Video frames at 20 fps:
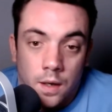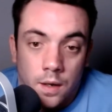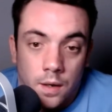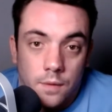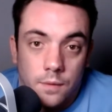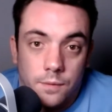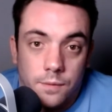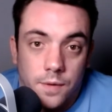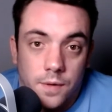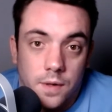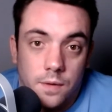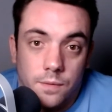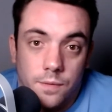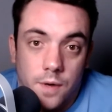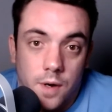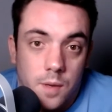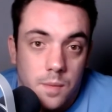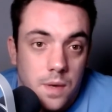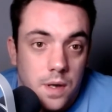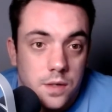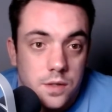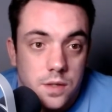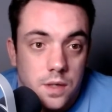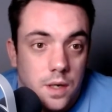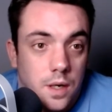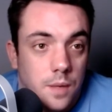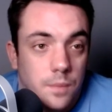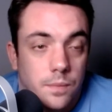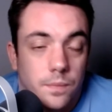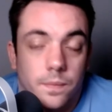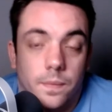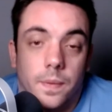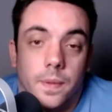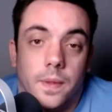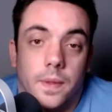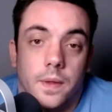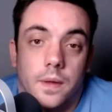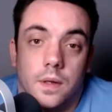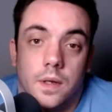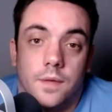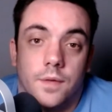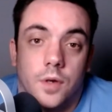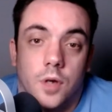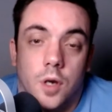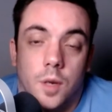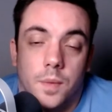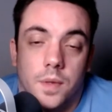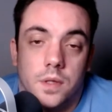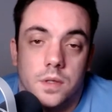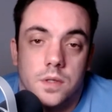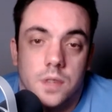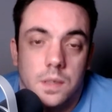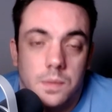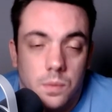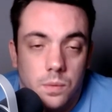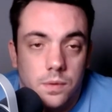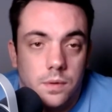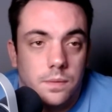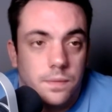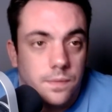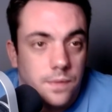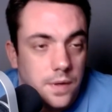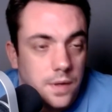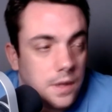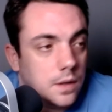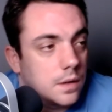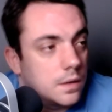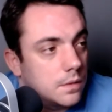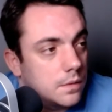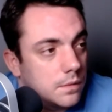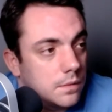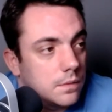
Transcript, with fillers: Thank you very much. Um, leave a comment. Tell me what you think.